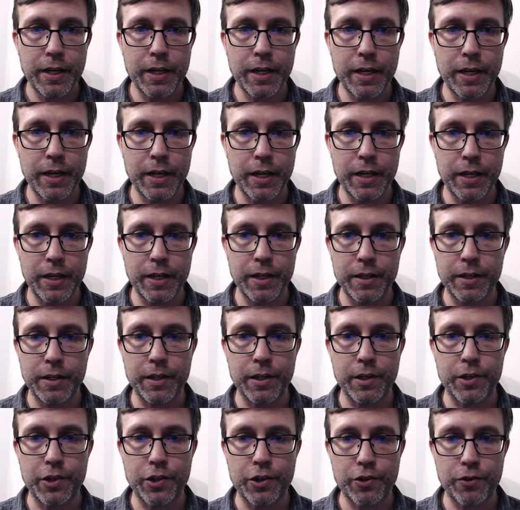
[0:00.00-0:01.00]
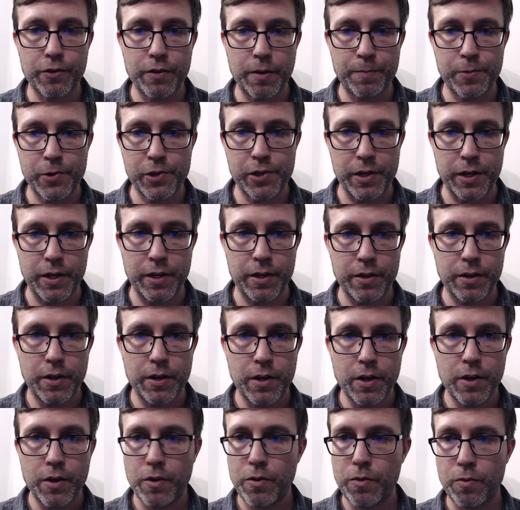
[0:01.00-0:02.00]
in the description
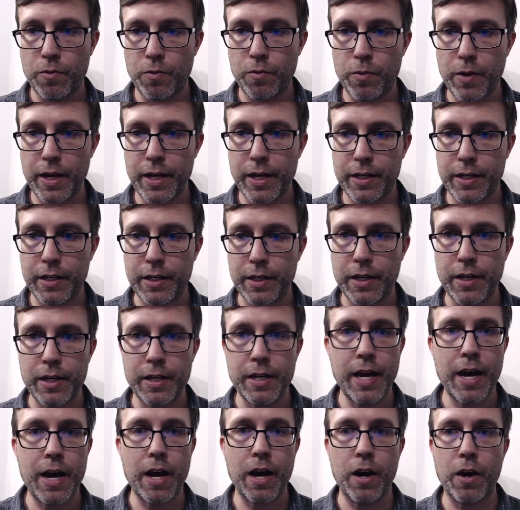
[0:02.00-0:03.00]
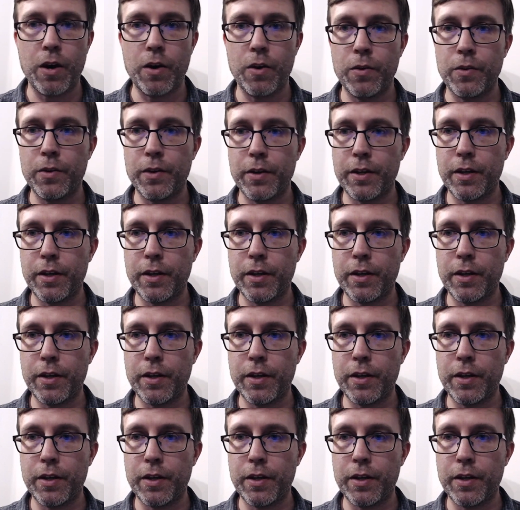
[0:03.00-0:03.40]
right now